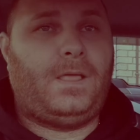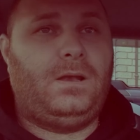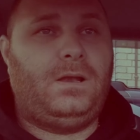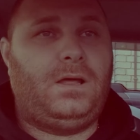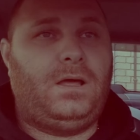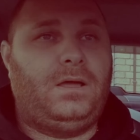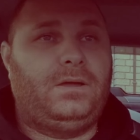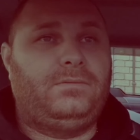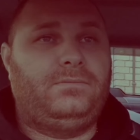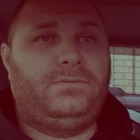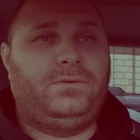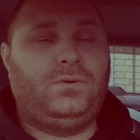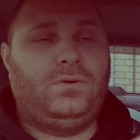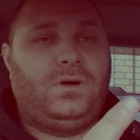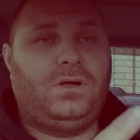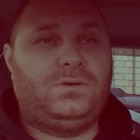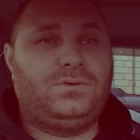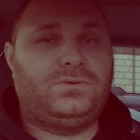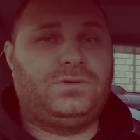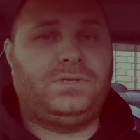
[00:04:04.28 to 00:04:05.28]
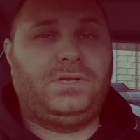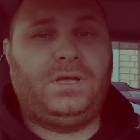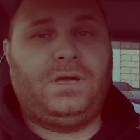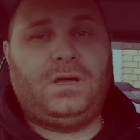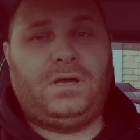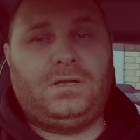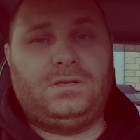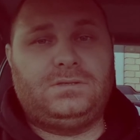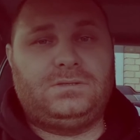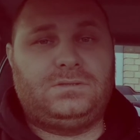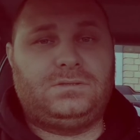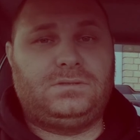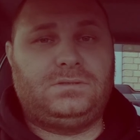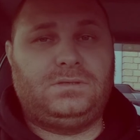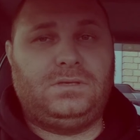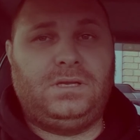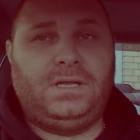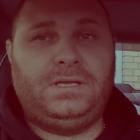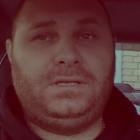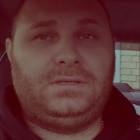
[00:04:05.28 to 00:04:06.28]
like a few hundred yards
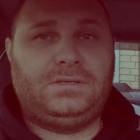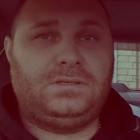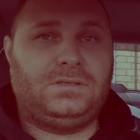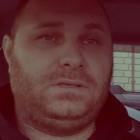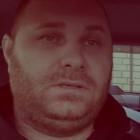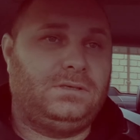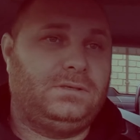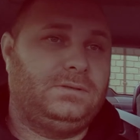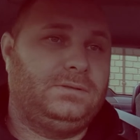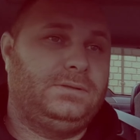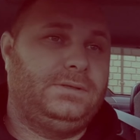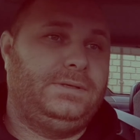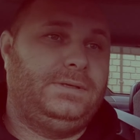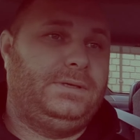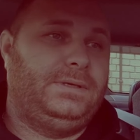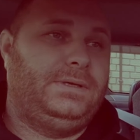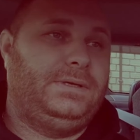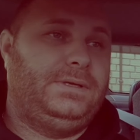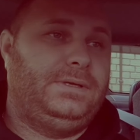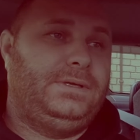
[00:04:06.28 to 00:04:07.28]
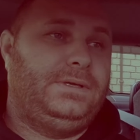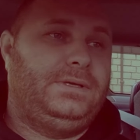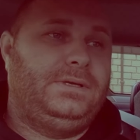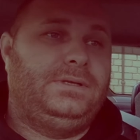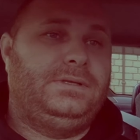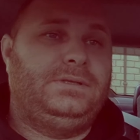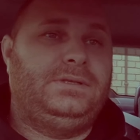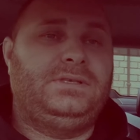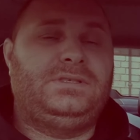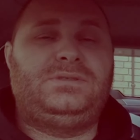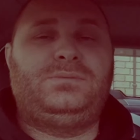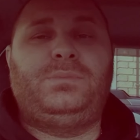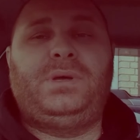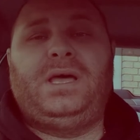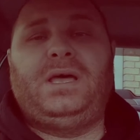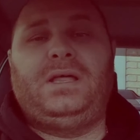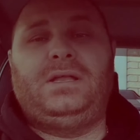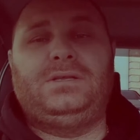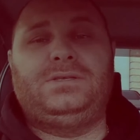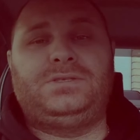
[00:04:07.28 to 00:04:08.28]
later, this
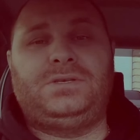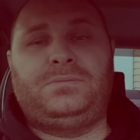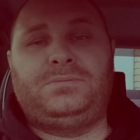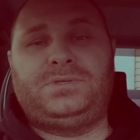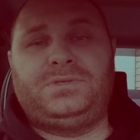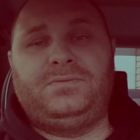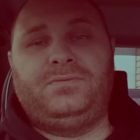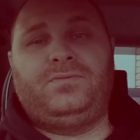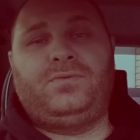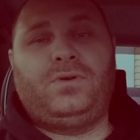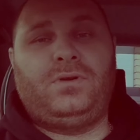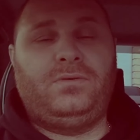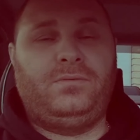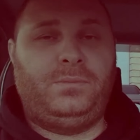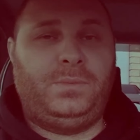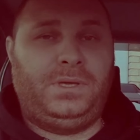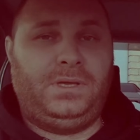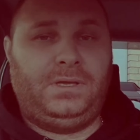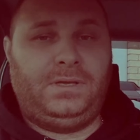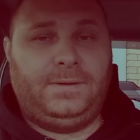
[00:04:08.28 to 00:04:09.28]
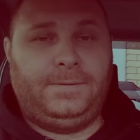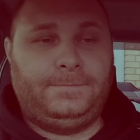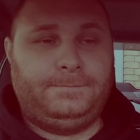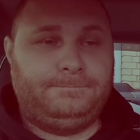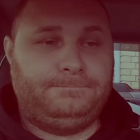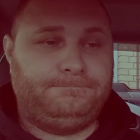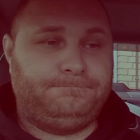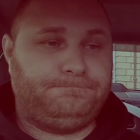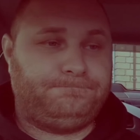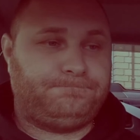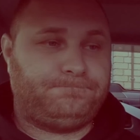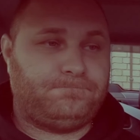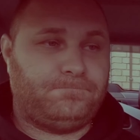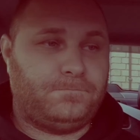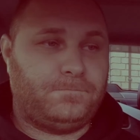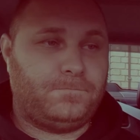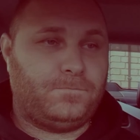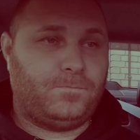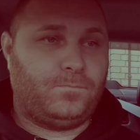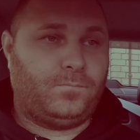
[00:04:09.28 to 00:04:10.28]
man jumps in front of me
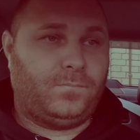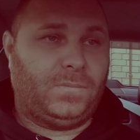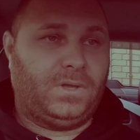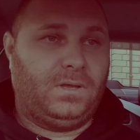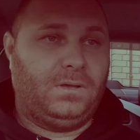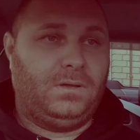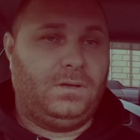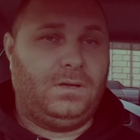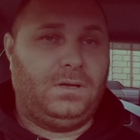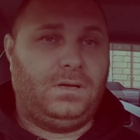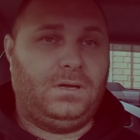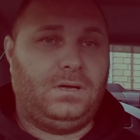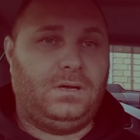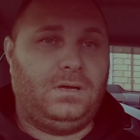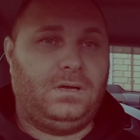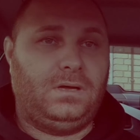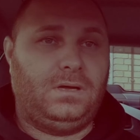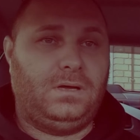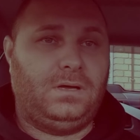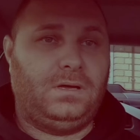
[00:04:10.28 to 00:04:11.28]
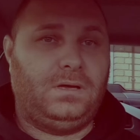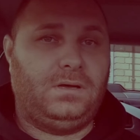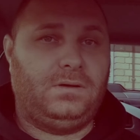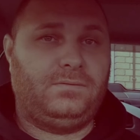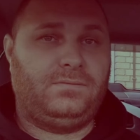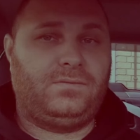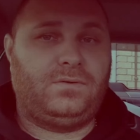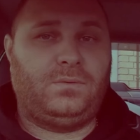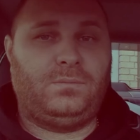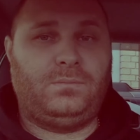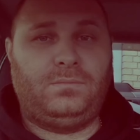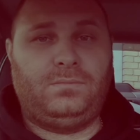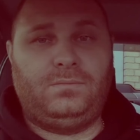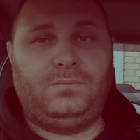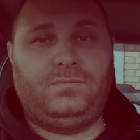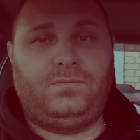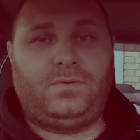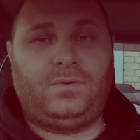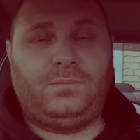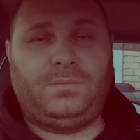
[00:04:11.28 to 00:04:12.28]
uh,
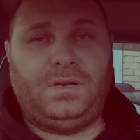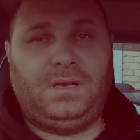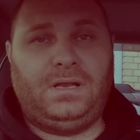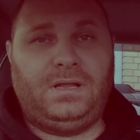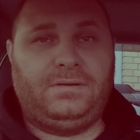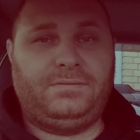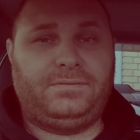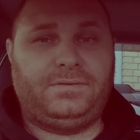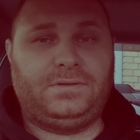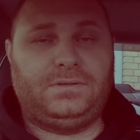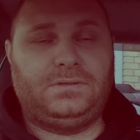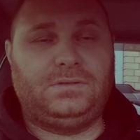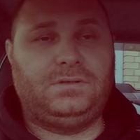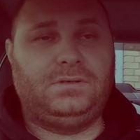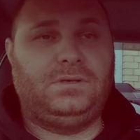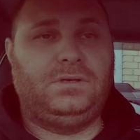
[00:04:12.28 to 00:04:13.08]
from from my left,